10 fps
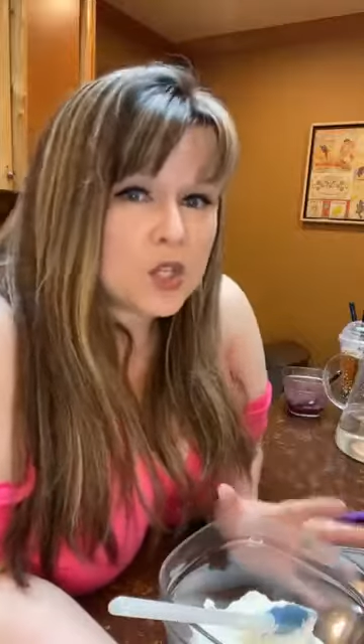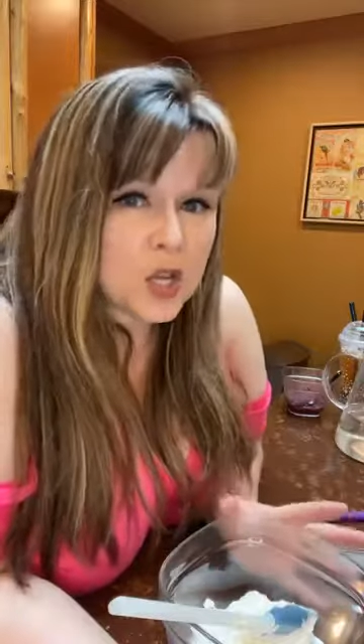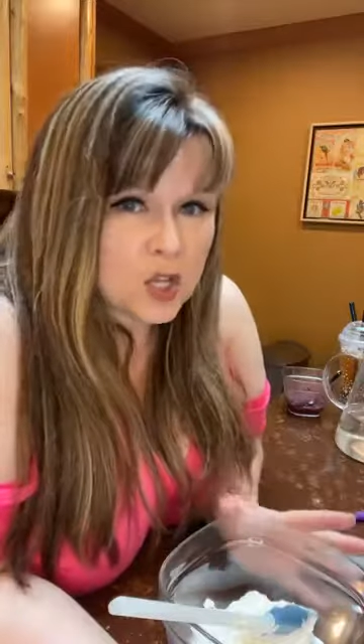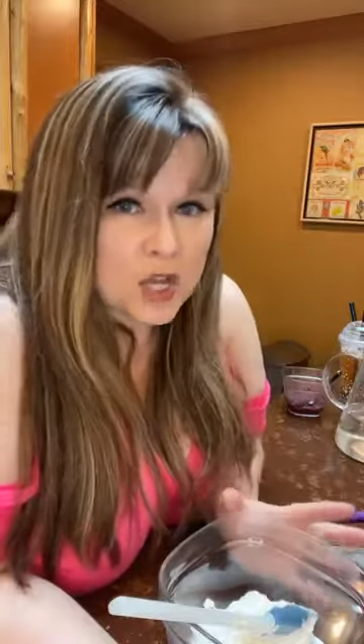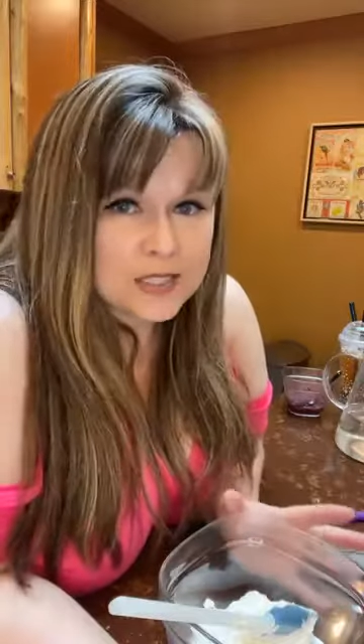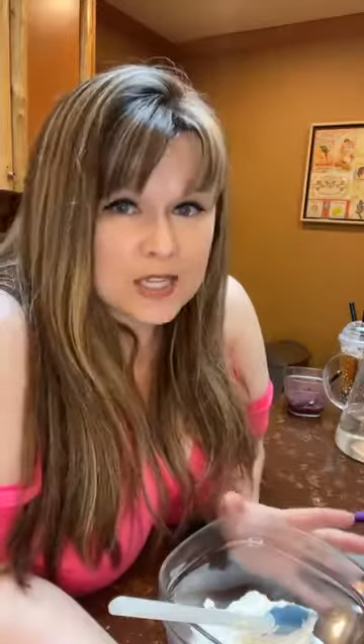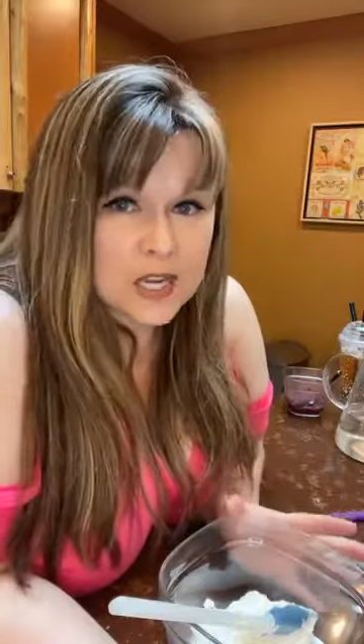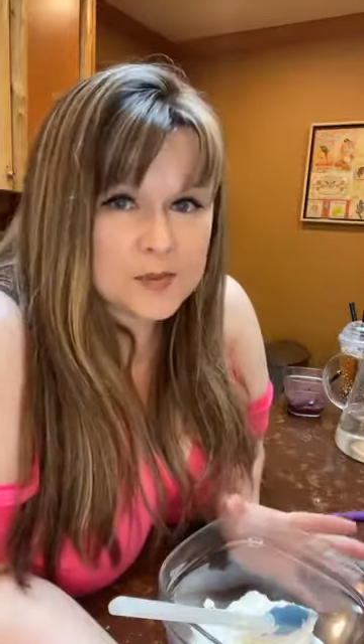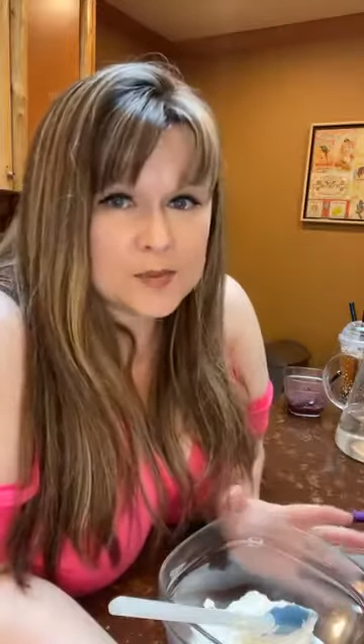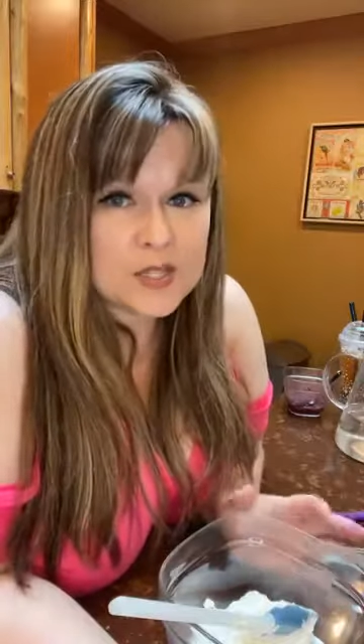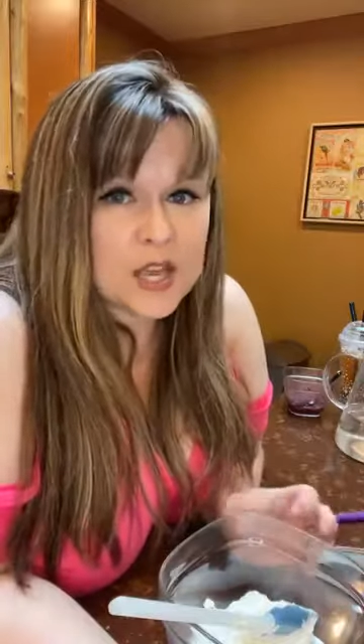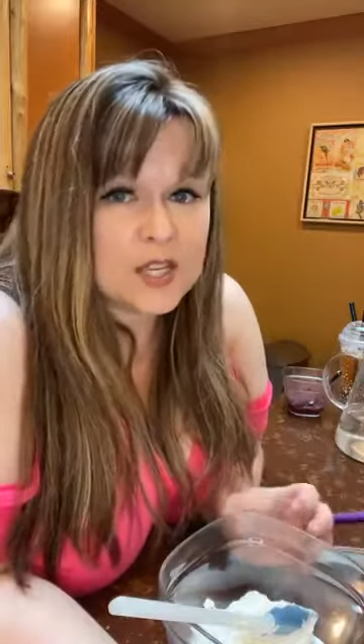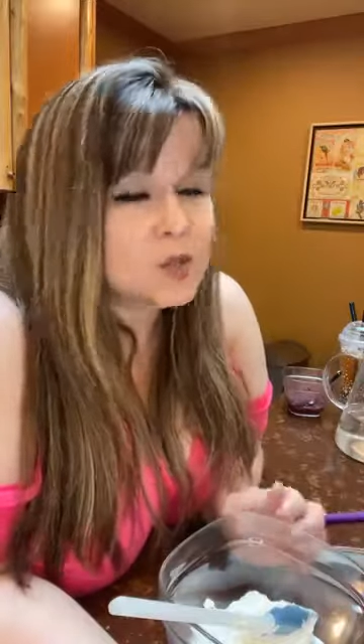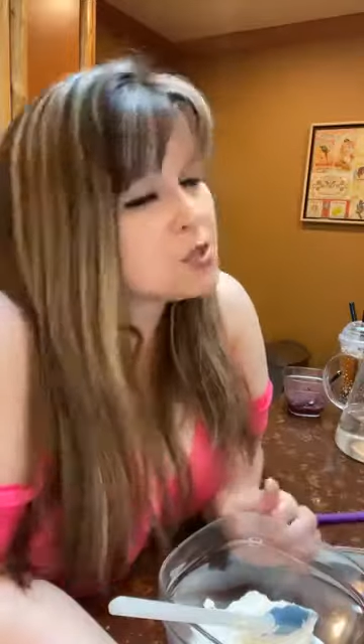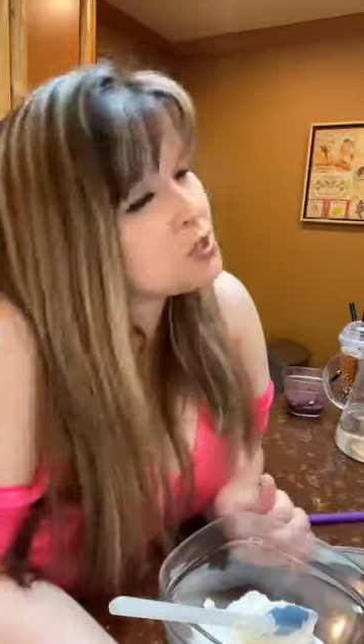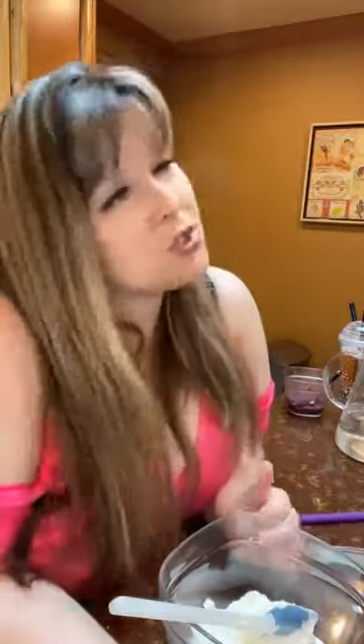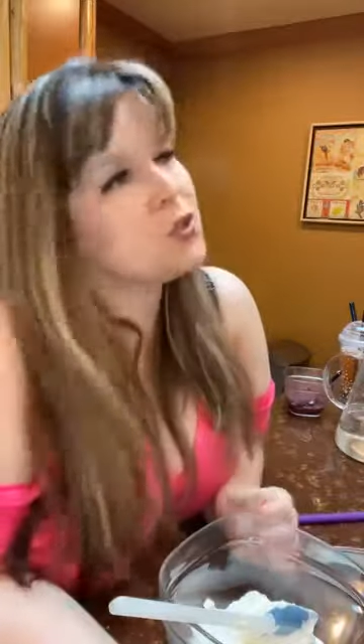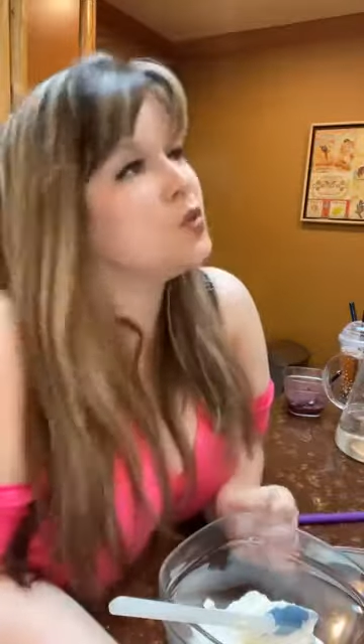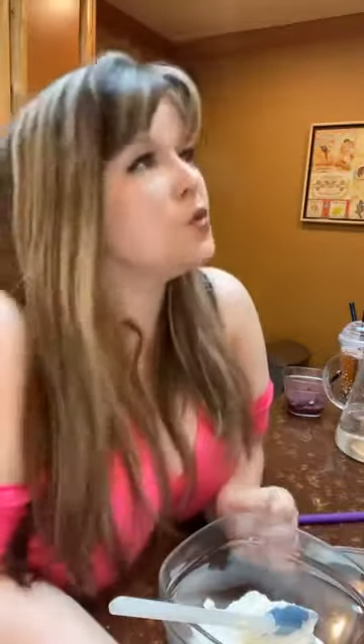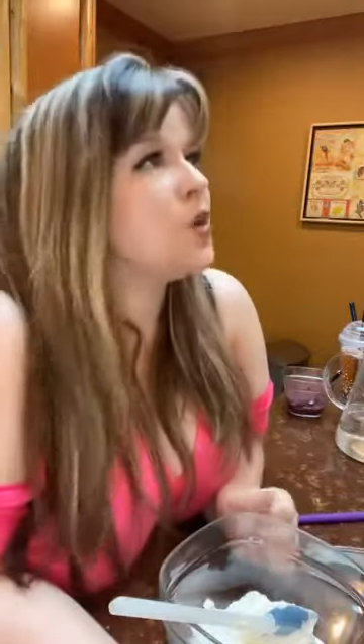a lot of times I used
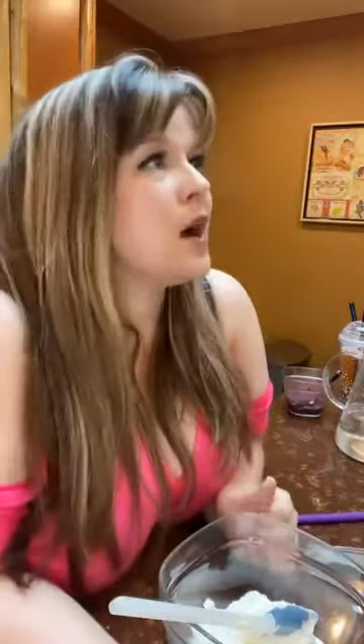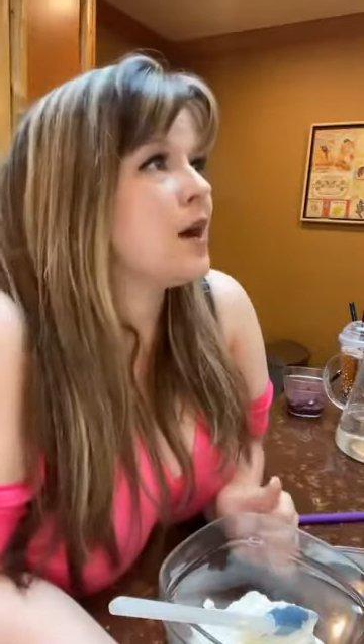to